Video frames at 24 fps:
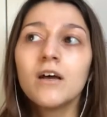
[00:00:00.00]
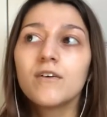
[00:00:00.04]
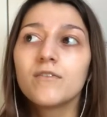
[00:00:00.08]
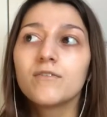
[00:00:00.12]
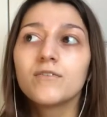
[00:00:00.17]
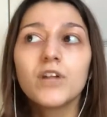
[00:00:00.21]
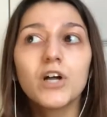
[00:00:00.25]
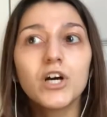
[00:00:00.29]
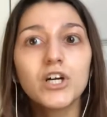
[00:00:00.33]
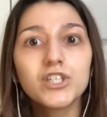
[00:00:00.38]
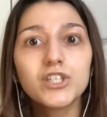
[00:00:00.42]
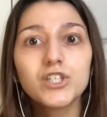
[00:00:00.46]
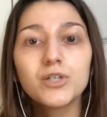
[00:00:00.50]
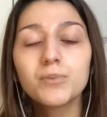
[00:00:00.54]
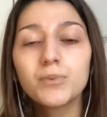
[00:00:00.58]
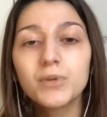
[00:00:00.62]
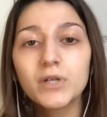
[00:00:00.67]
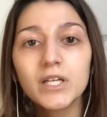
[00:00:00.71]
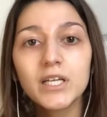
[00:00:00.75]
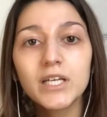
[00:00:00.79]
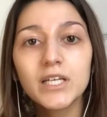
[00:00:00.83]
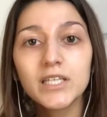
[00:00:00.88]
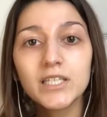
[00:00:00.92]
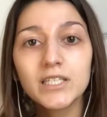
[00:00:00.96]
vlogs are
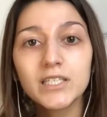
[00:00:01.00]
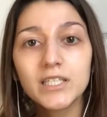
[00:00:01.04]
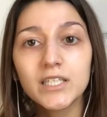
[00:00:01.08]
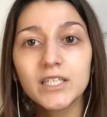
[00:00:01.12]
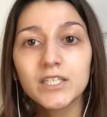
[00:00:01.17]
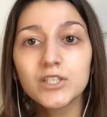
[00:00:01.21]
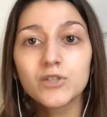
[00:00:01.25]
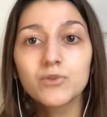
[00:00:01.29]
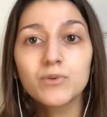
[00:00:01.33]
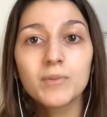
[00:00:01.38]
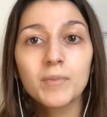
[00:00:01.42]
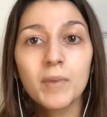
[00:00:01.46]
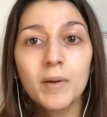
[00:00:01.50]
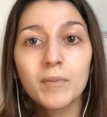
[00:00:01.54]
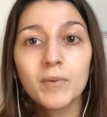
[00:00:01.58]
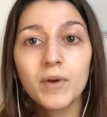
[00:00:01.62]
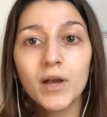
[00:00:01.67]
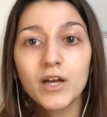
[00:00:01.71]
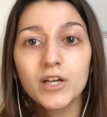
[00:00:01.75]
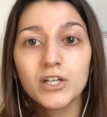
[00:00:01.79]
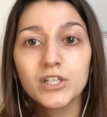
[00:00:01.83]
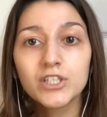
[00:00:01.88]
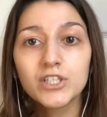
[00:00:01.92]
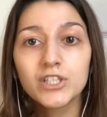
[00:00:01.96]
pretty easy to remember
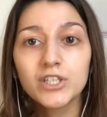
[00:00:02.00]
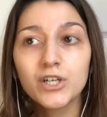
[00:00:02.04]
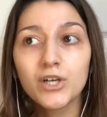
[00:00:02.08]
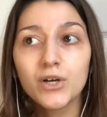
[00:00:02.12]
how to do.